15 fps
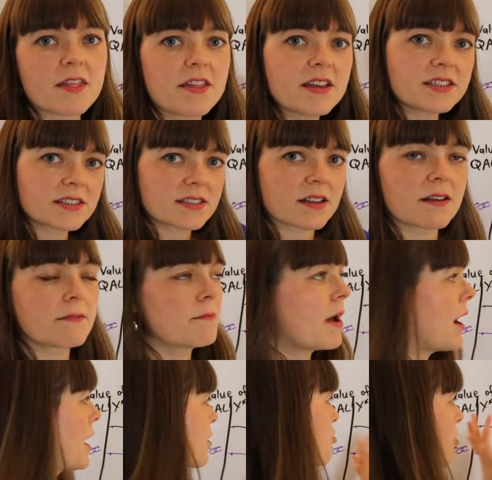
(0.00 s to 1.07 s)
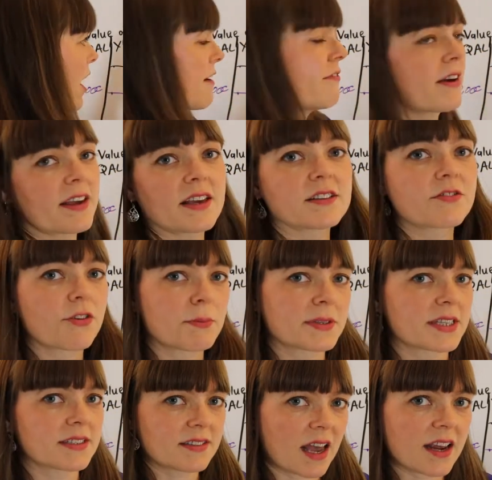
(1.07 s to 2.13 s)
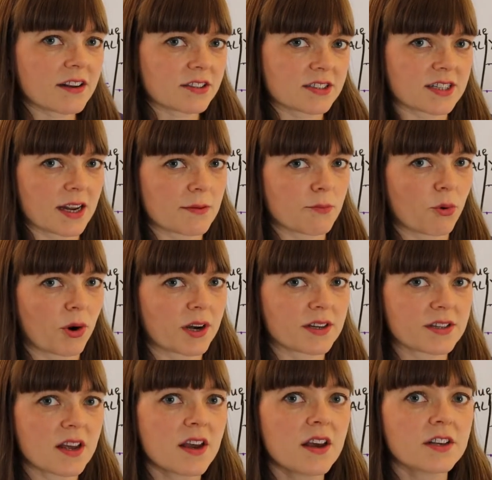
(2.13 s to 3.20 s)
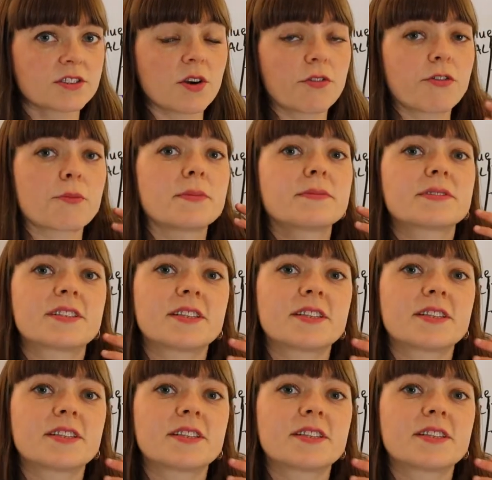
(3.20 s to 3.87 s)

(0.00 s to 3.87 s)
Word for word: this uh, graphic is from a societal standpoint. So from